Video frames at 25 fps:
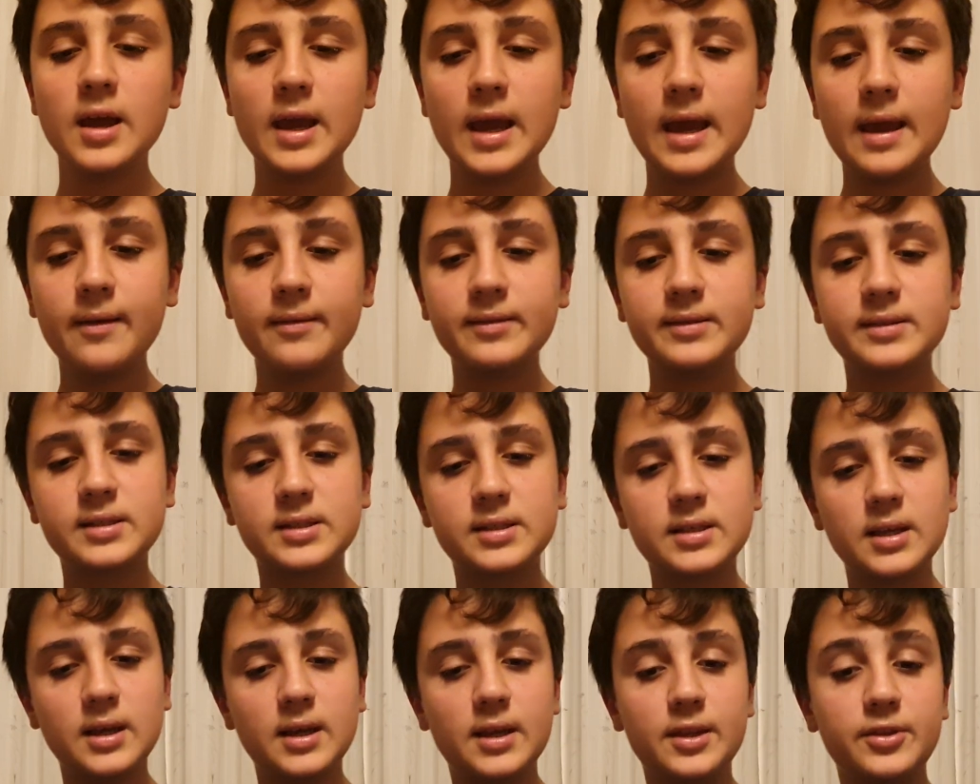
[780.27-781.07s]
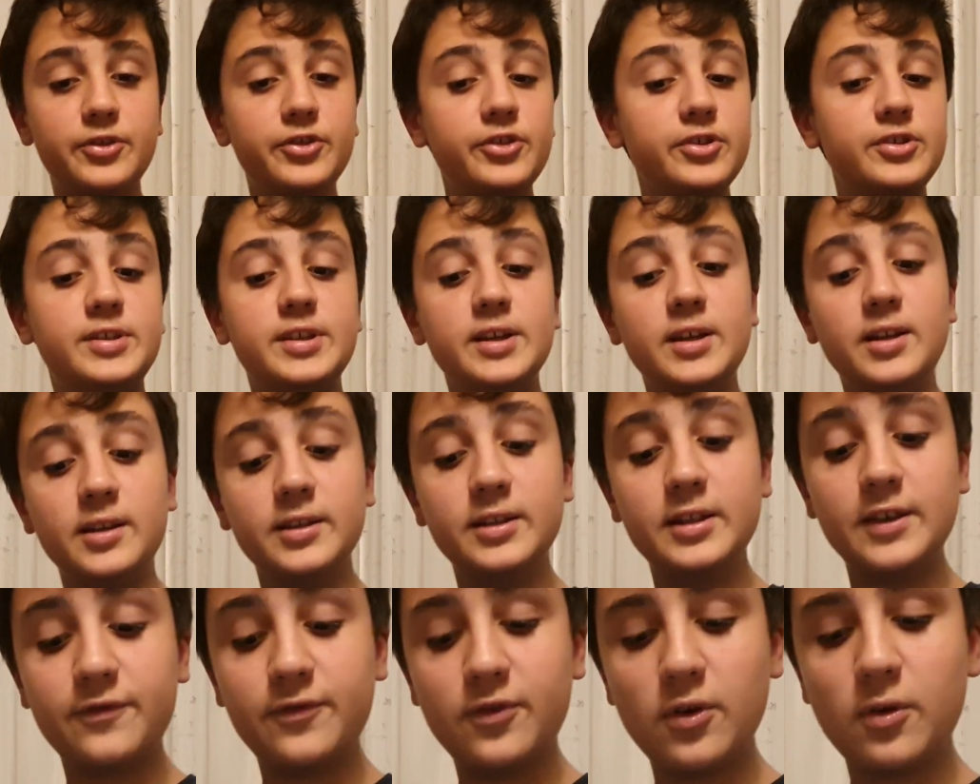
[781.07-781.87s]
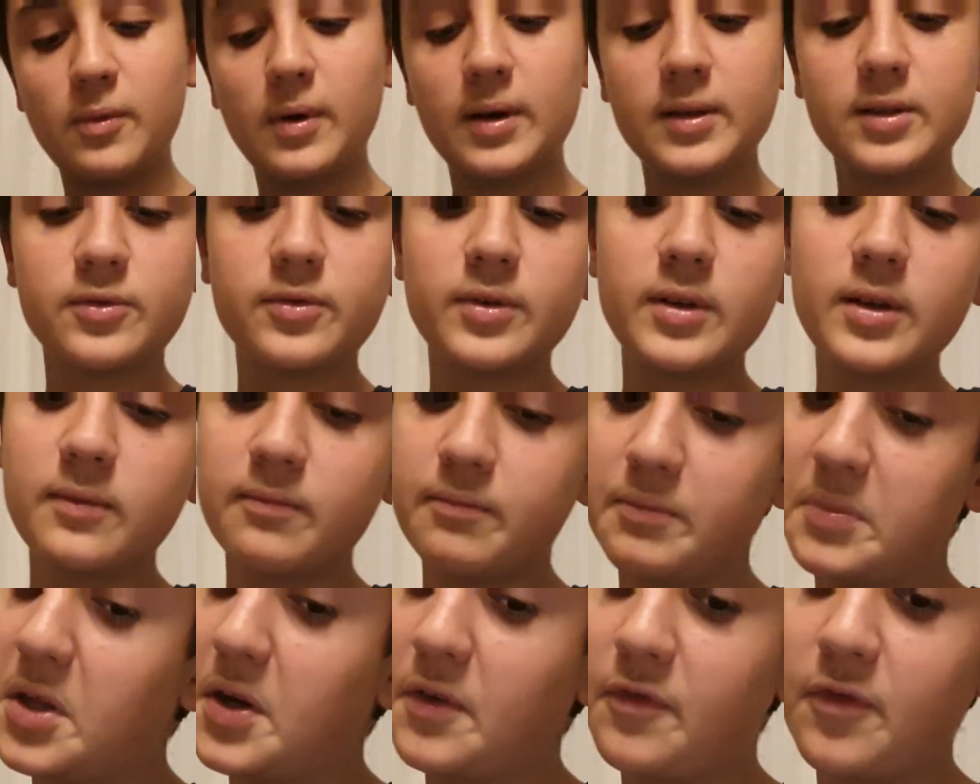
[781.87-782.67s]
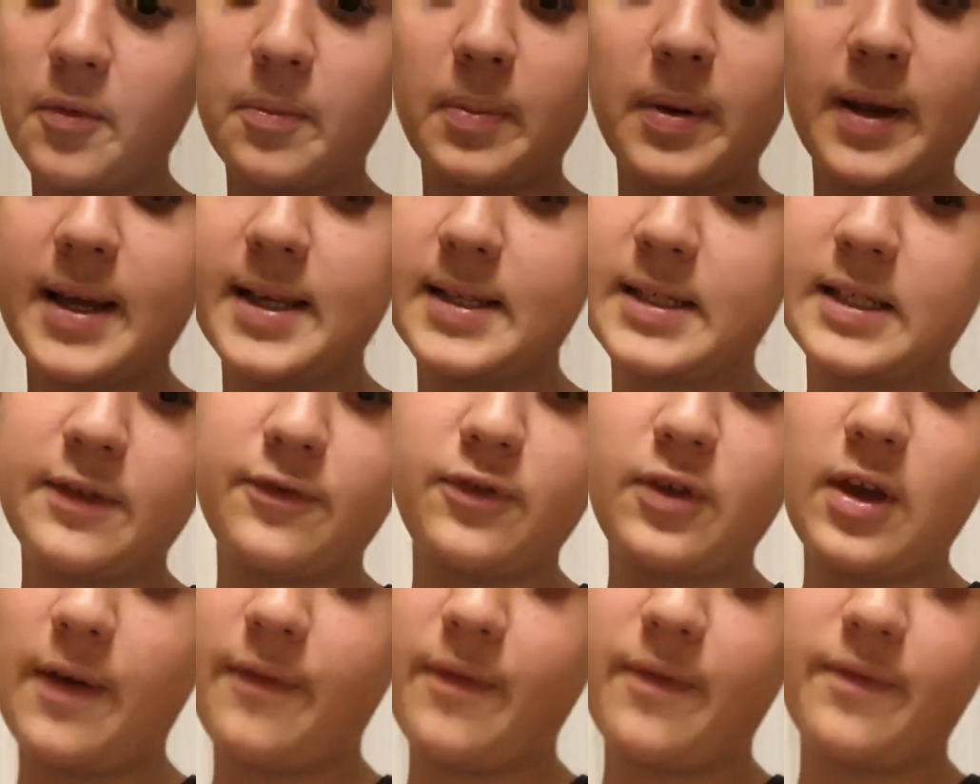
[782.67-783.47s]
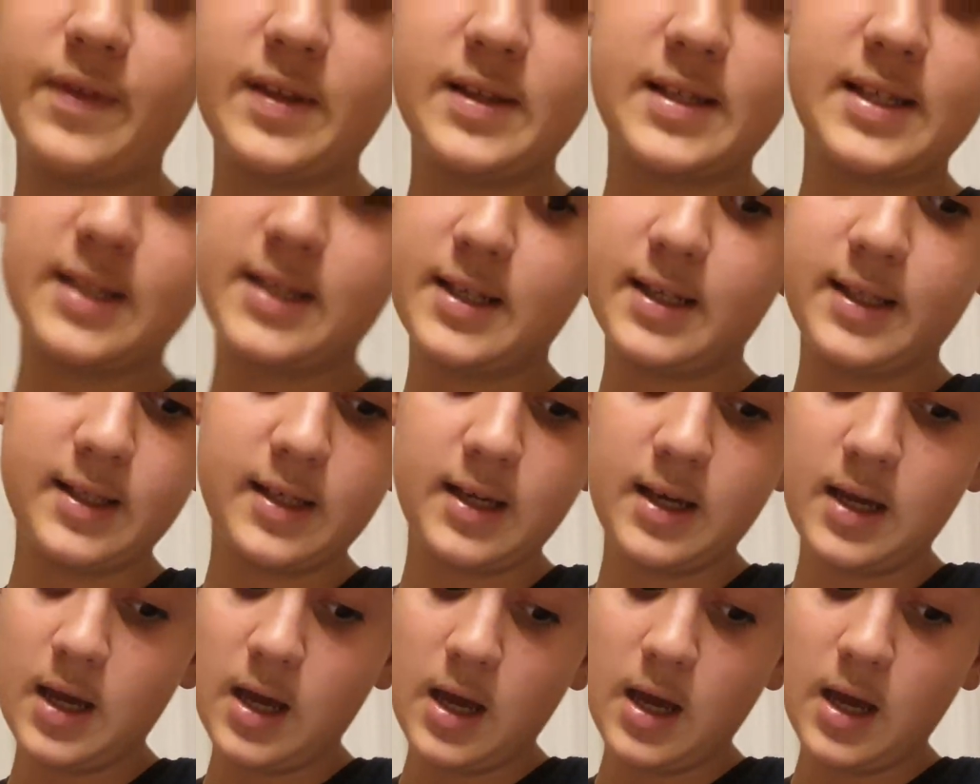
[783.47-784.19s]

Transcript: It's New Zealand, if you're wondering. Beautiful place if you haven't visited.